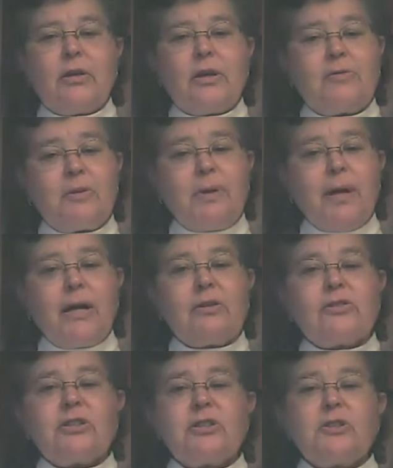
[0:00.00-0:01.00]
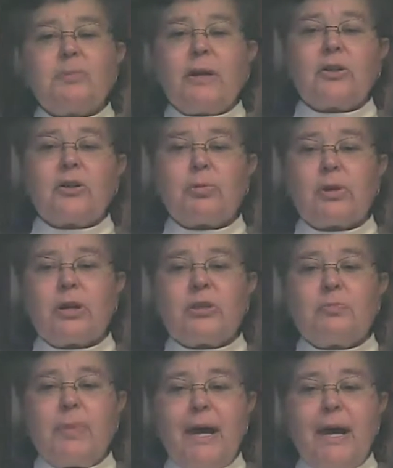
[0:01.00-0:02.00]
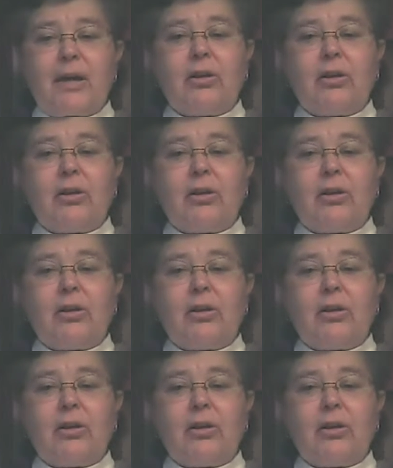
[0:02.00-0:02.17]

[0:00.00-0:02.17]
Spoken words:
If the buyer's inspector brings back